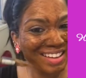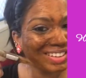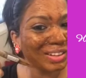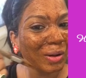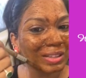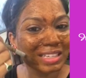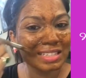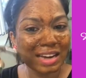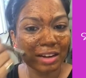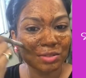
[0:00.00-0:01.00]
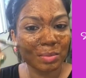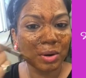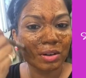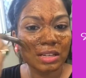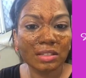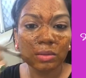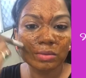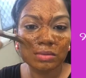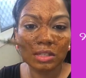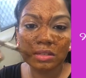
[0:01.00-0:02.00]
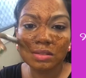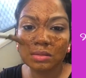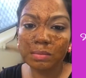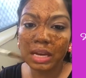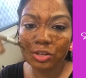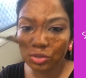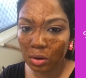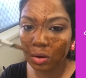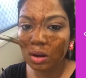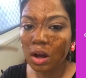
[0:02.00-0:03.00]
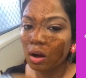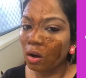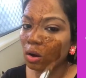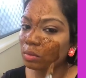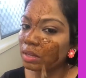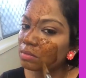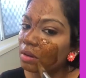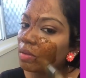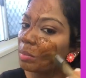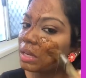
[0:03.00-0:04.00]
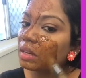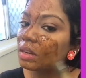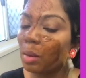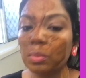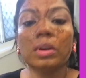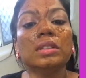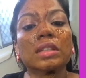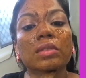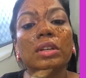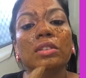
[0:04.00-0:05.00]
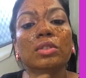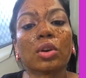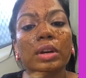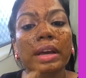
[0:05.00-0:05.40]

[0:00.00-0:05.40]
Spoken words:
with all these natural products. So just make sure always we're rubbing it upwards. Even in your